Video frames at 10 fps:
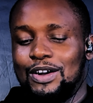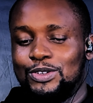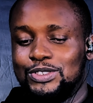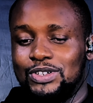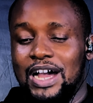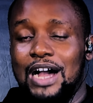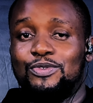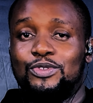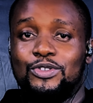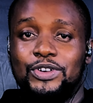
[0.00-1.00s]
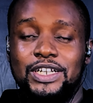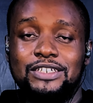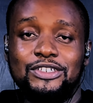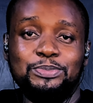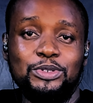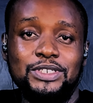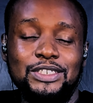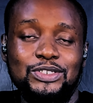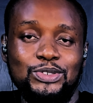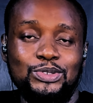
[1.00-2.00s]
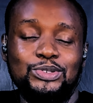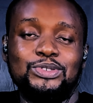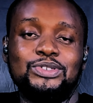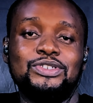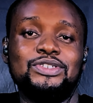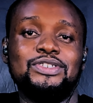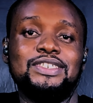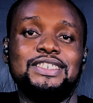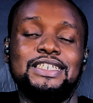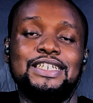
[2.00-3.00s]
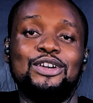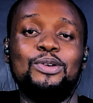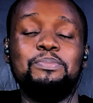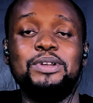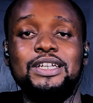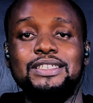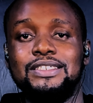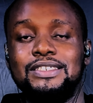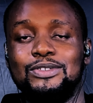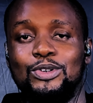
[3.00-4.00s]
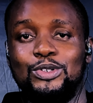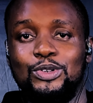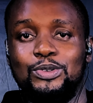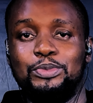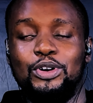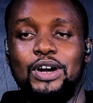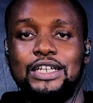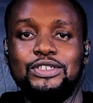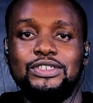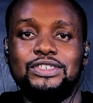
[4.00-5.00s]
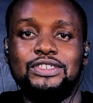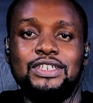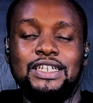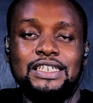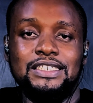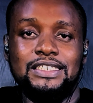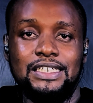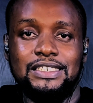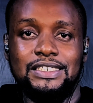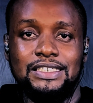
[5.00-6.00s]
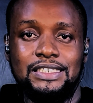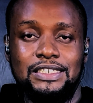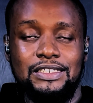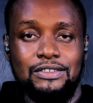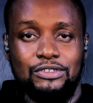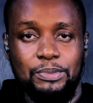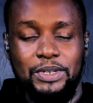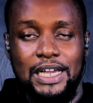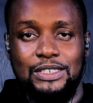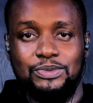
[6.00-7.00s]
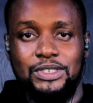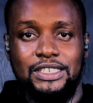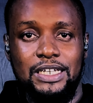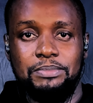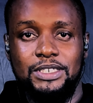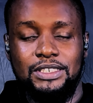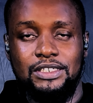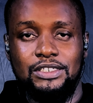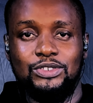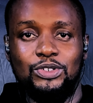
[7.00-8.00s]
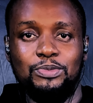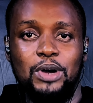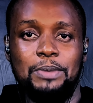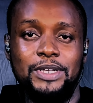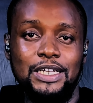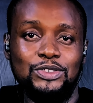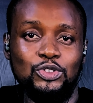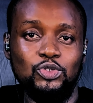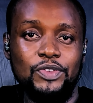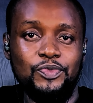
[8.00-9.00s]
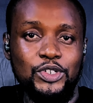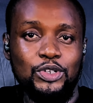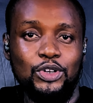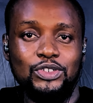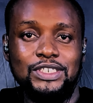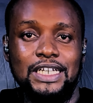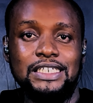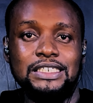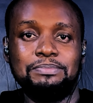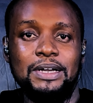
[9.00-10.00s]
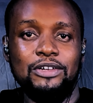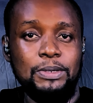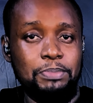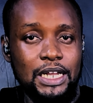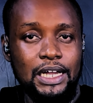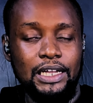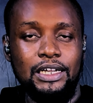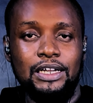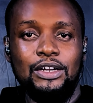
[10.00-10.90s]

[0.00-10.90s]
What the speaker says: also I've already responded to the complaints, but I just replied with a message. But I'm here to do a video concerning my reply.